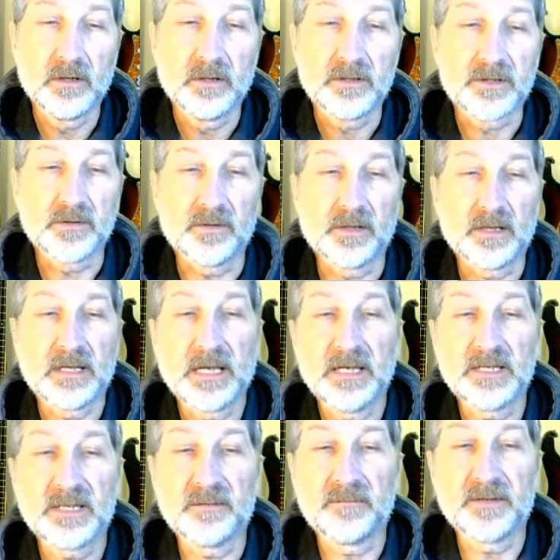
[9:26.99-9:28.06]
So in the
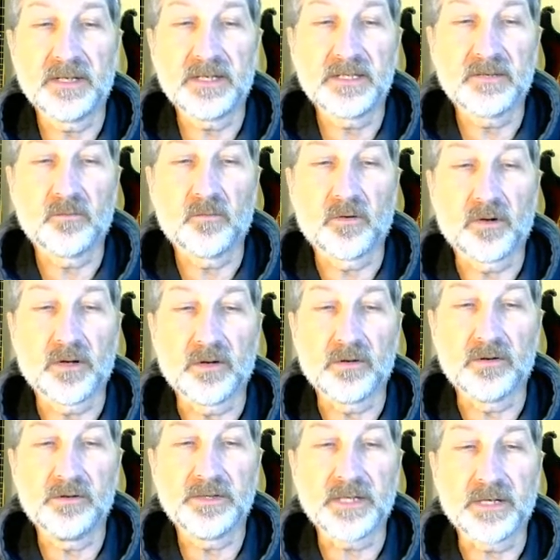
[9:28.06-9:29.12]
case of this, where you're
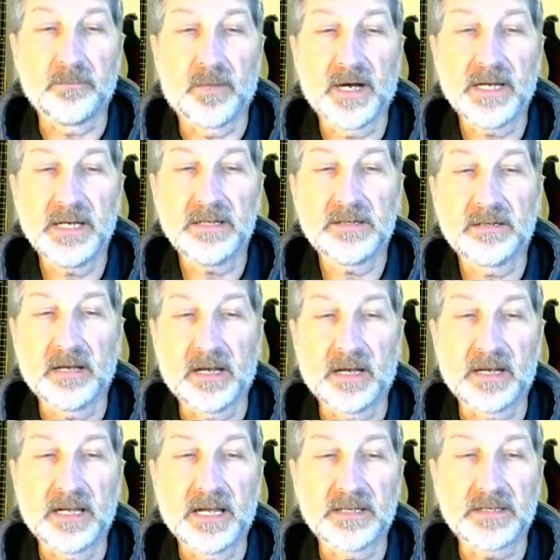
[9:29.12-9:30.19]
using might and
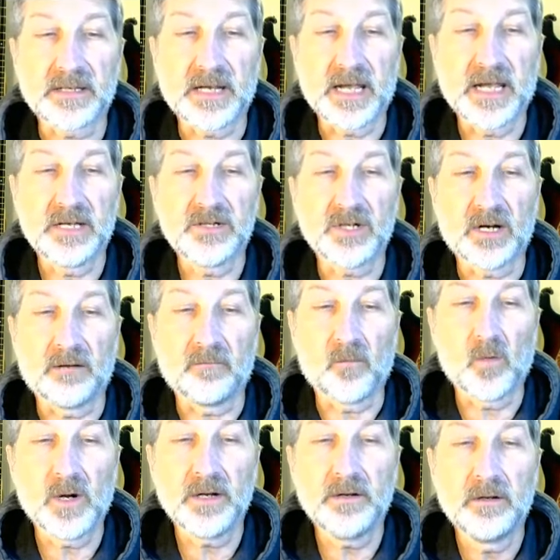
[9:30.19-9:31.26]
he has an edge of
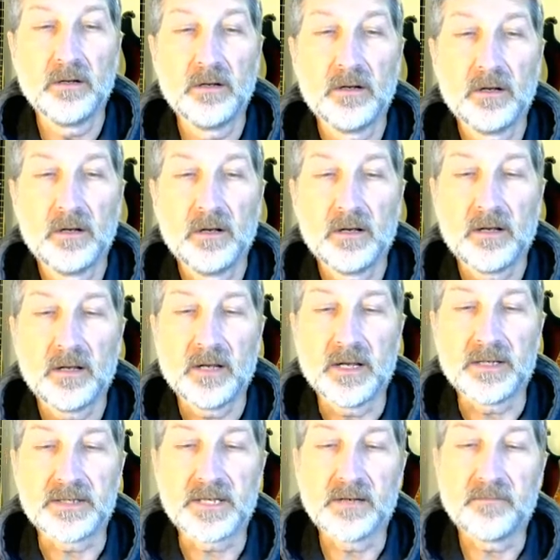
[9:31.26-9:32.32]
1,
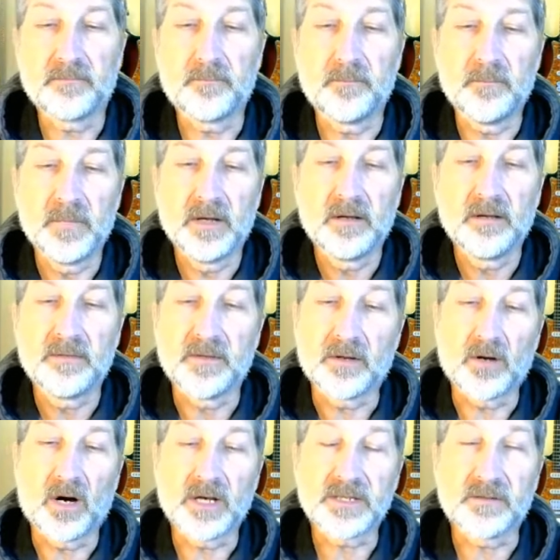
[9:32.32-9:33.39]
instead of the
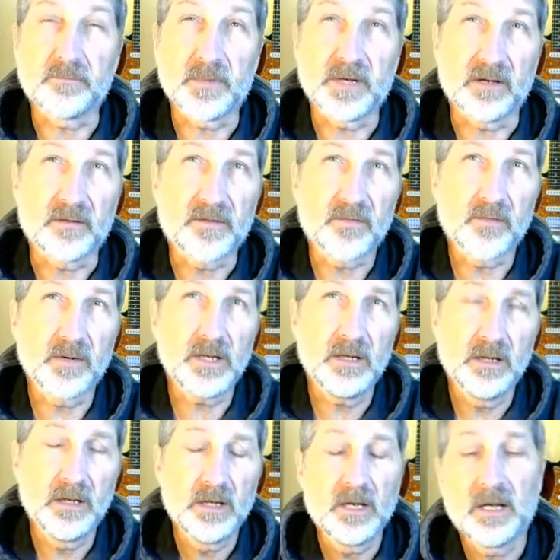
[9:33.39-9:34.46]
cost of being 3,
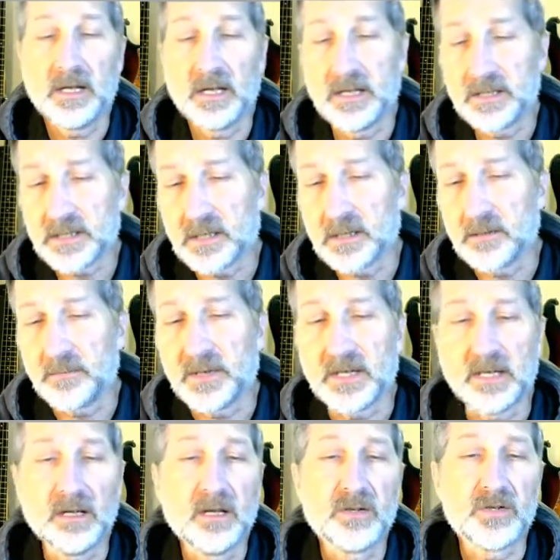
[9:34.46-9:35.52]
it is going to
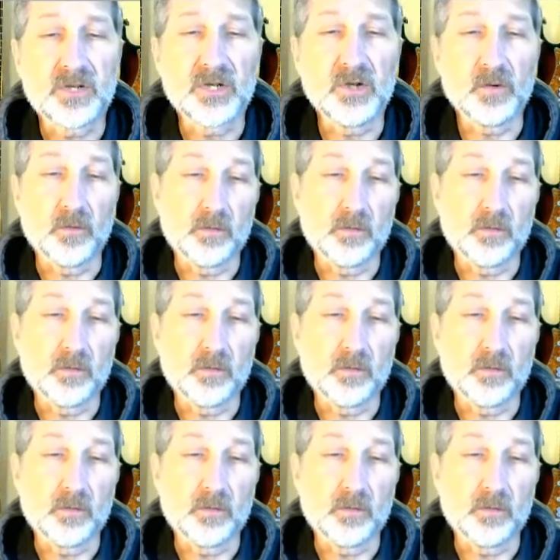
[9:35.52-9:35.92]
be 2.